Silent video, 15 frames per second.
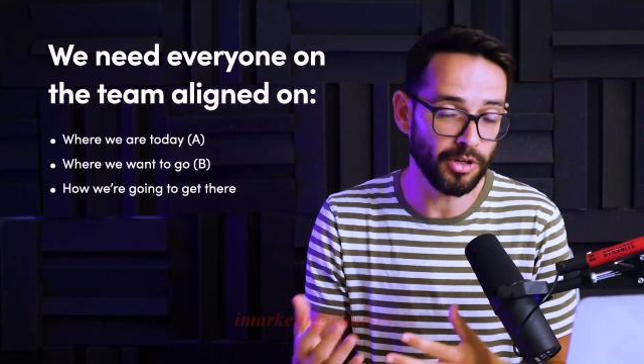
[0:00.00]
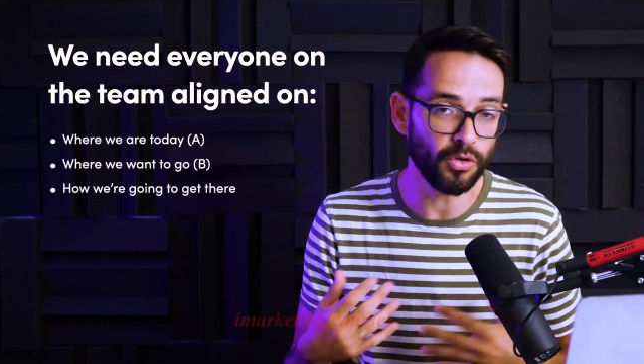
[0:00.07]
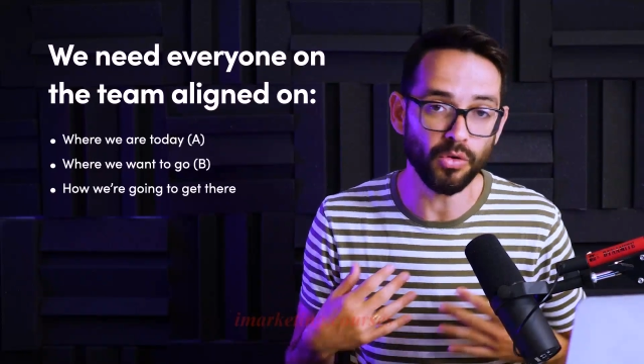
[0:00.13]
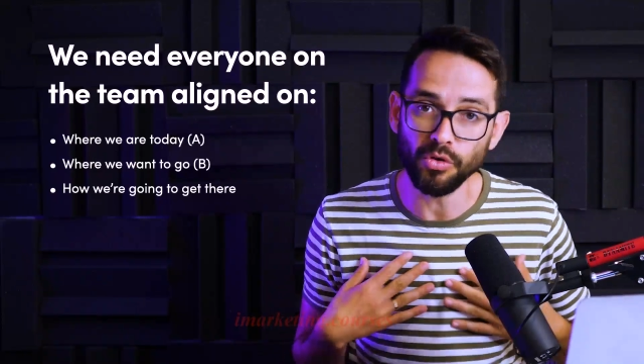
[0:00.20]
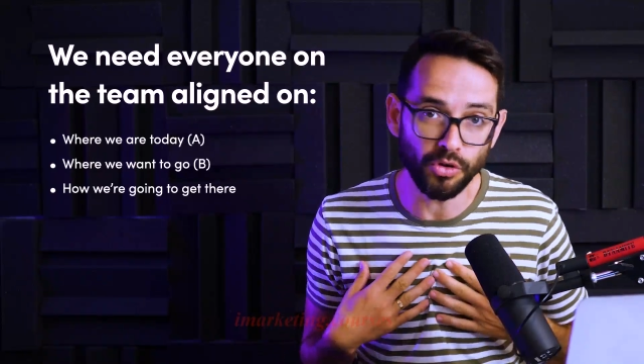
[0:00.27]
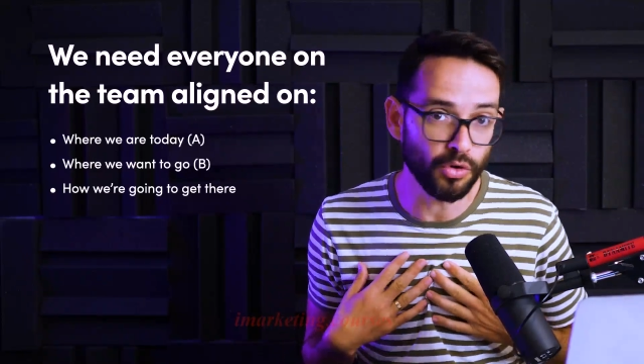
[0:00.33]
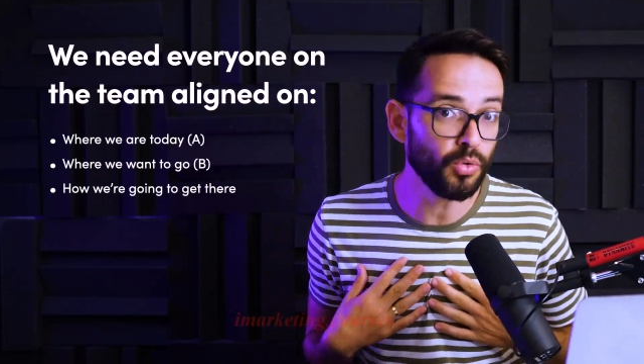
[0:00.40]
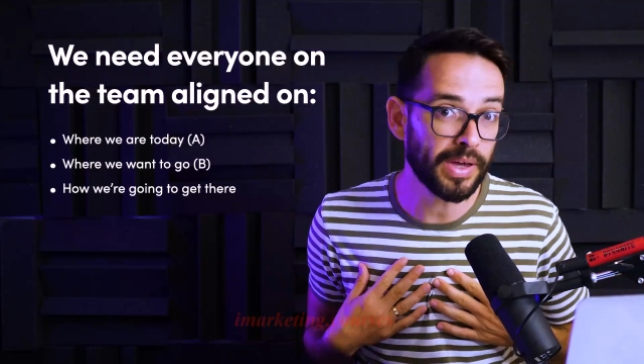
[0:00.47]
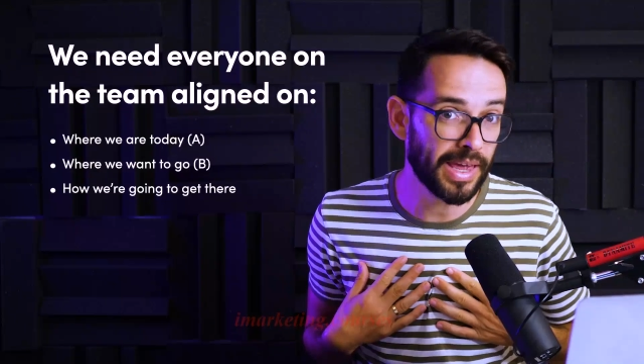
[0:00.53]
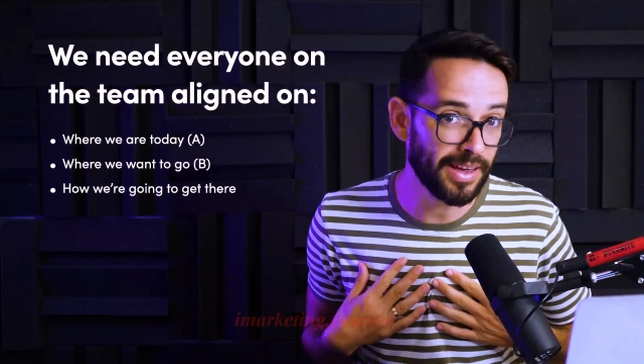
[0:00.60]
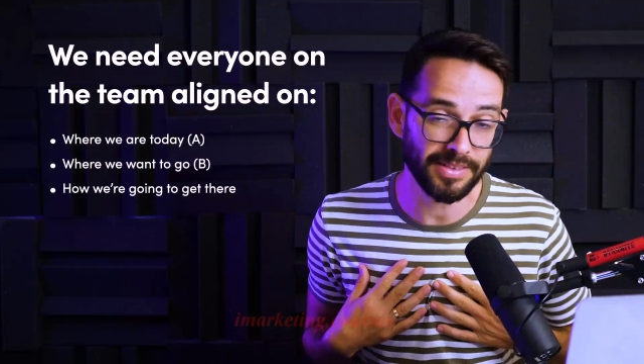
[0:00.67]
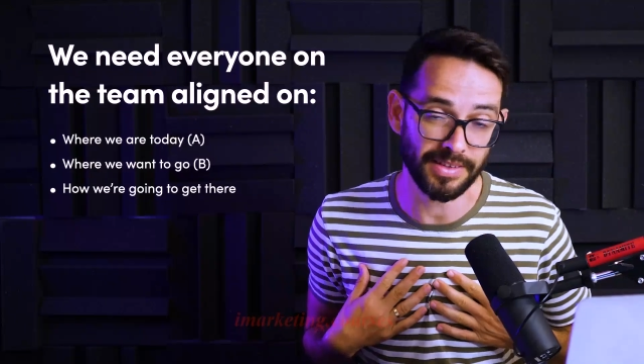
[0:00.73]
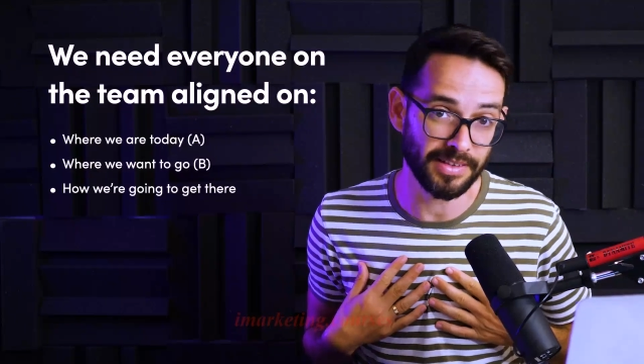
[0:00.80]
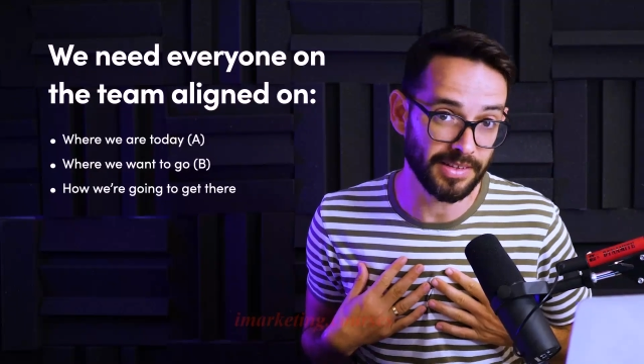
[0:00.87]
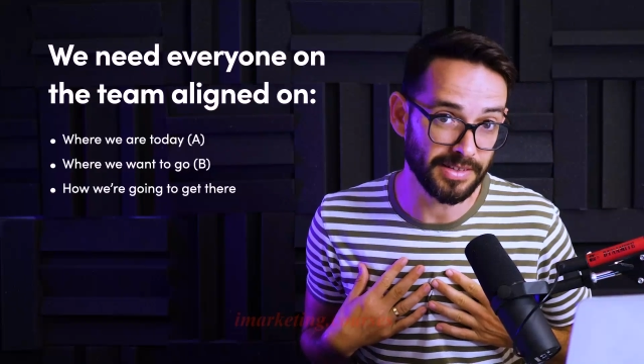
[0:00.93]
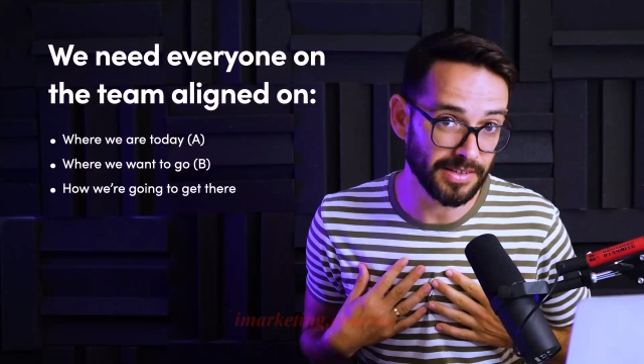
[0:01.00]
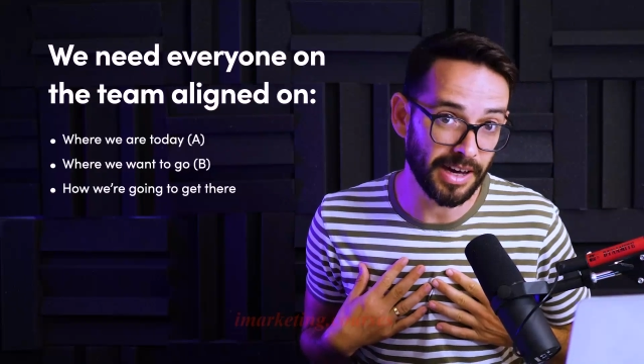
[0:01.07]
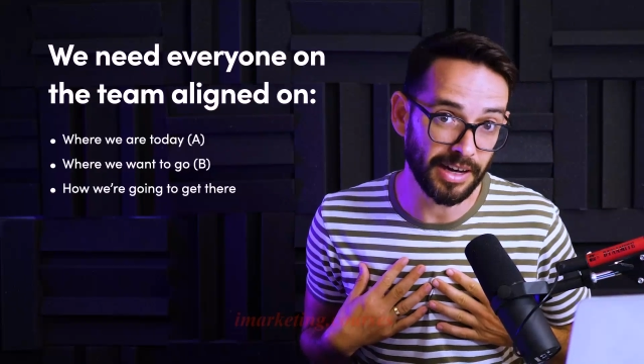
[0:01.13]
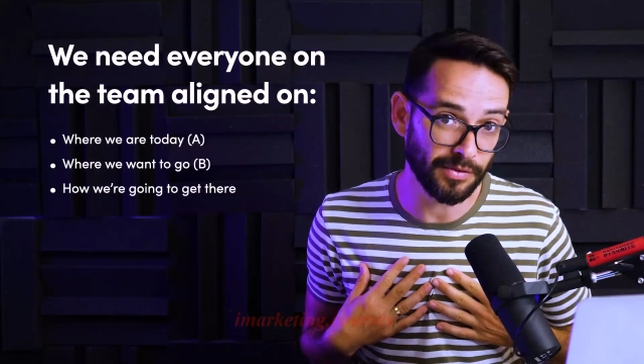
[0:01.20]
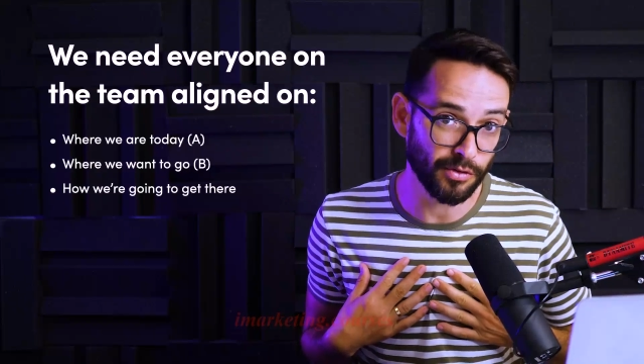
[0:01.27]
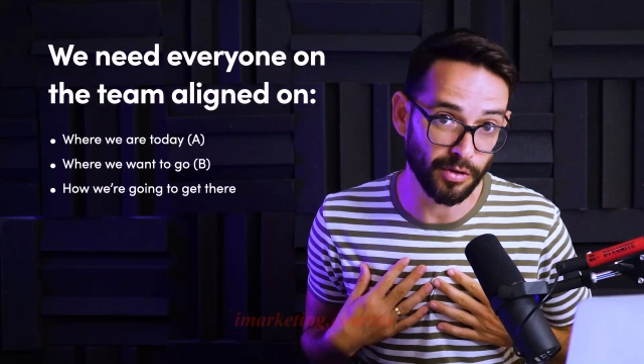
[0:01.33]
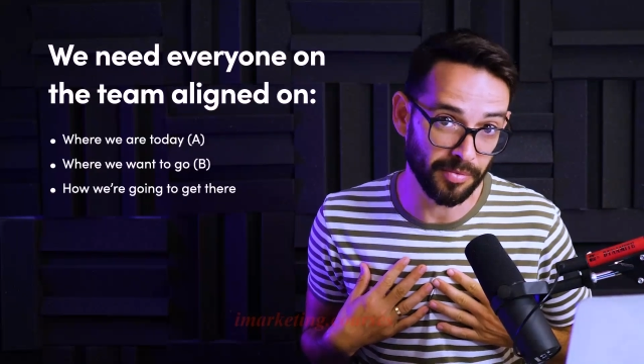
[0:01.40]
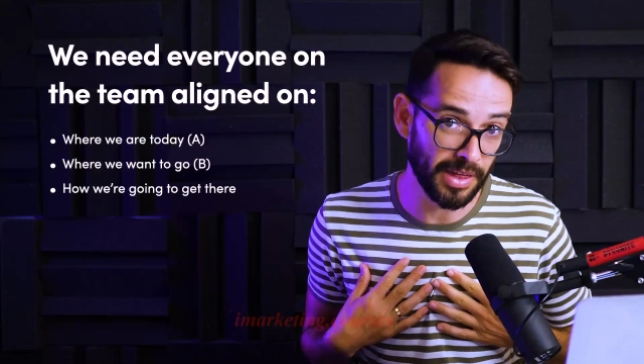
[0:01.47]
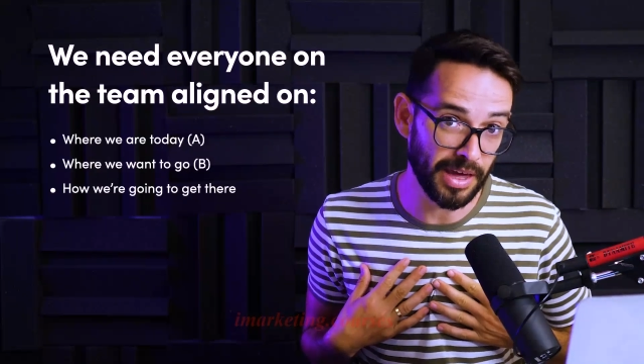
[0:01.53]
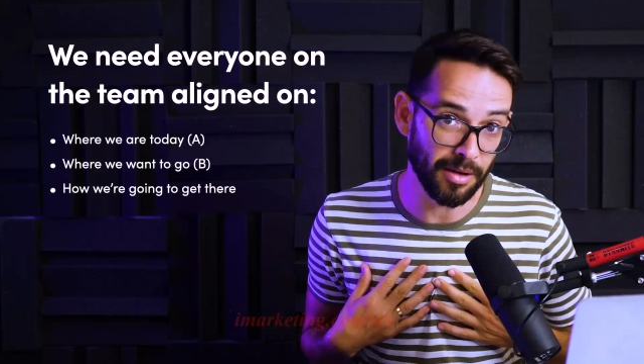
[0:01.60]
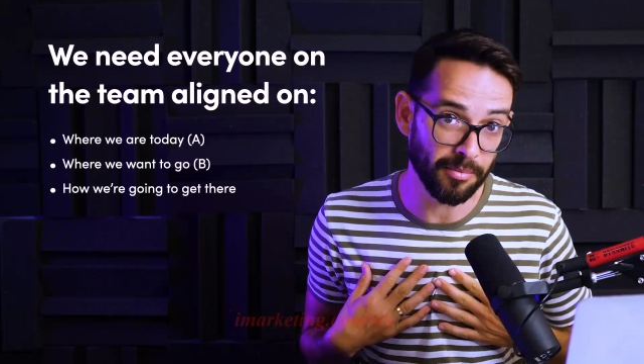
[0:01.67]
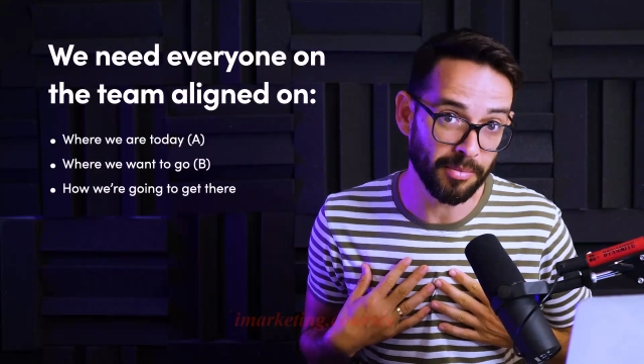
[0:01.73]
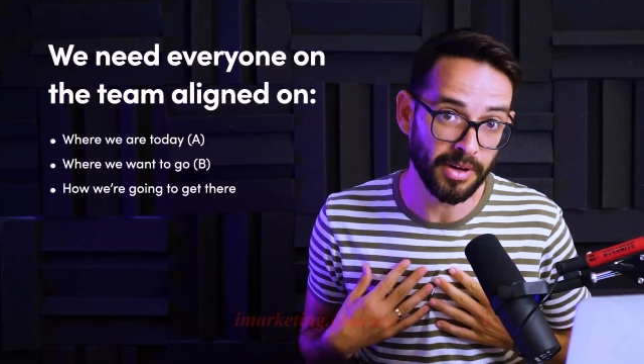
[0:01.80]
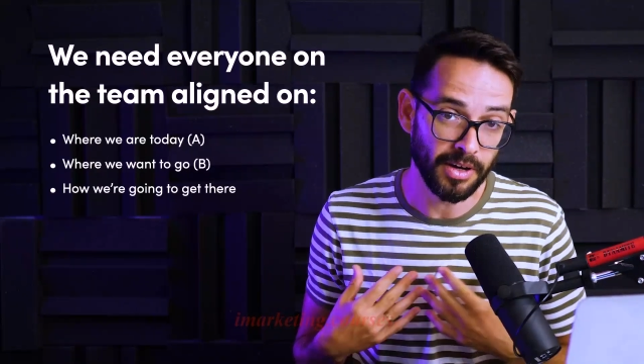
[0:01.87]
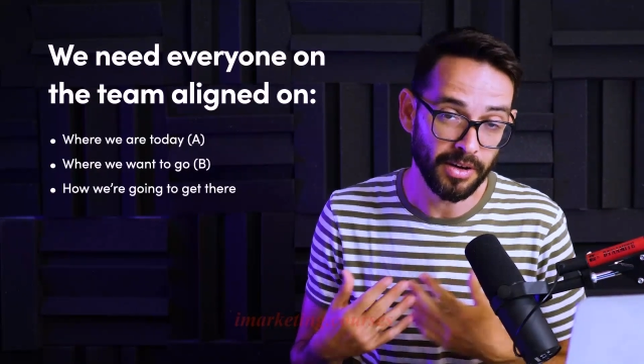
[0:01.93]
you can't decide from them